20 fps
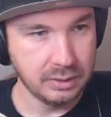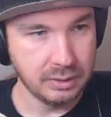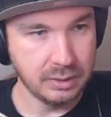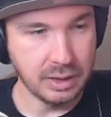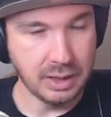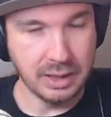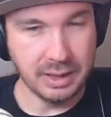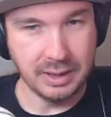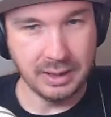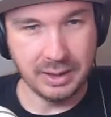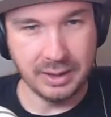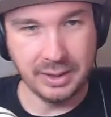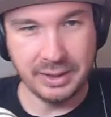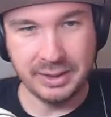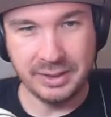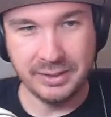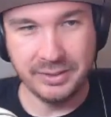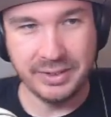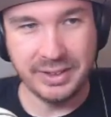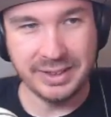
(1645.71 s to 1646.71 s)
Oh, I
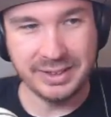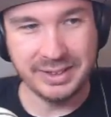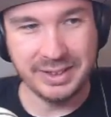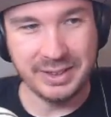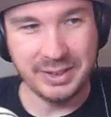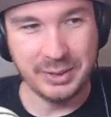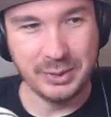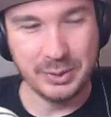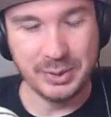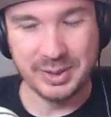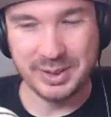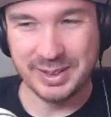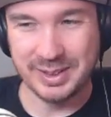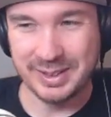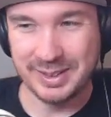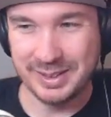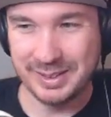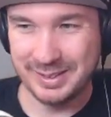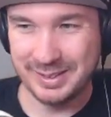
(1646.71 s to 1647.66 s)
didn't even get to use it.